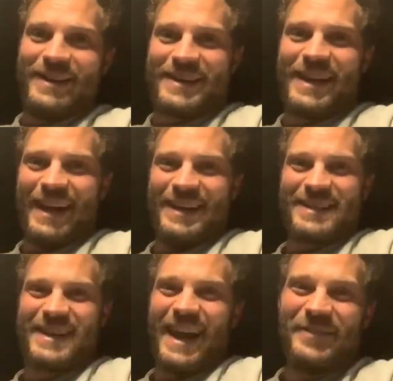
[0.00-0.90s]
that's
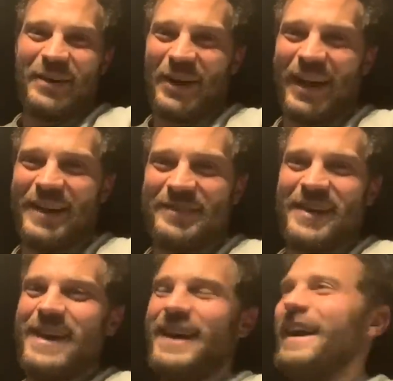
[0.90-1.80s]
that's kind of our life.
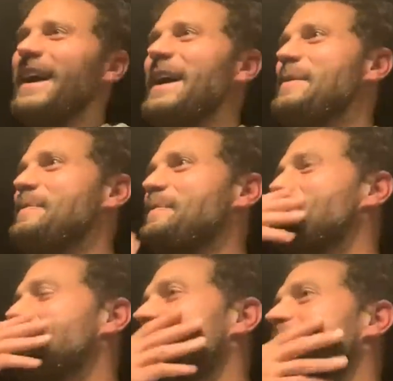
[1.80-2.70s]
Um,